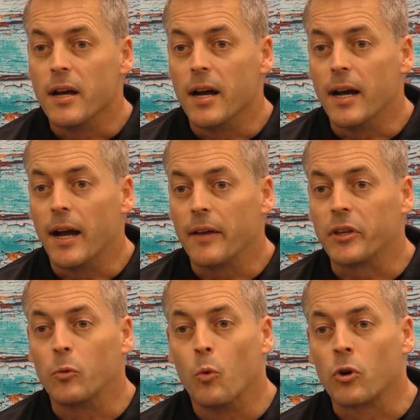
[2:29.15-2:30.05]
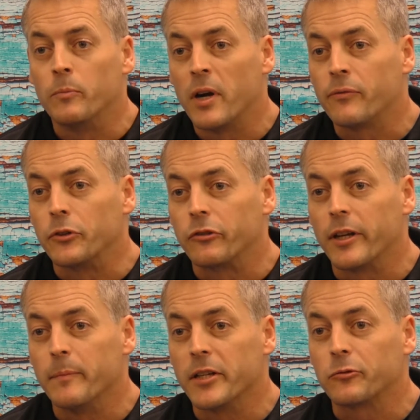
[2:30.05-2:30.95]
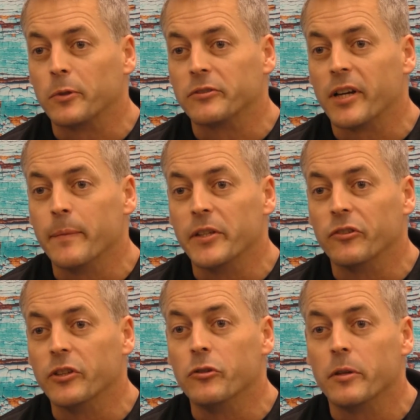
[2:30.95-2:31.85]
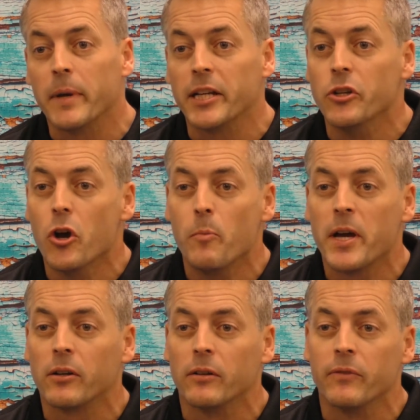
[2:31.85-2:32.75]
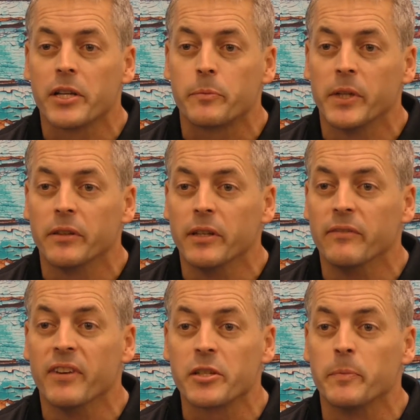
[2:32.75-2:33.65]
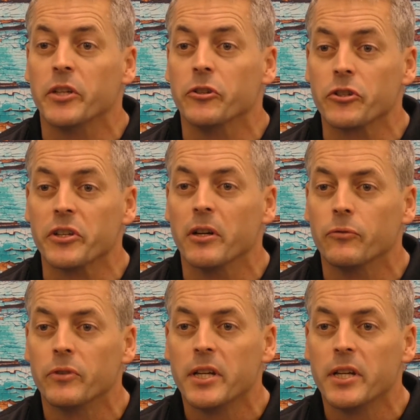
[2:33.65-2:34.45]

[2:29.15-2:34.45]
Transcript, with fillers: Uh, I think Warren Buffett said it best one time. He said, You can make no better investment than investment in yourself.